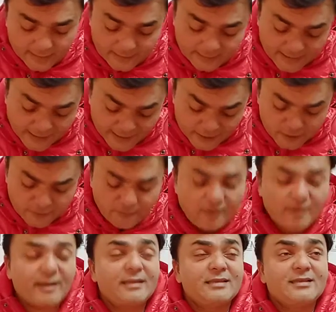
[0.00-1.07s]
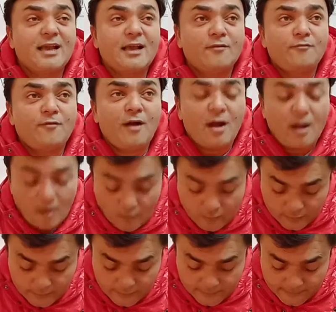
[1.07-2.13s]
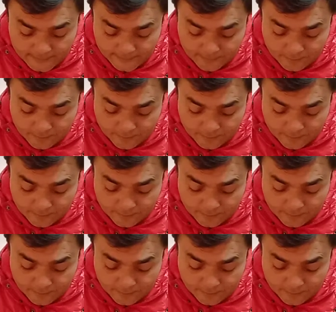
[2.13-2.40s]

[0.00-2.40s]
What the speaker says: These forests are found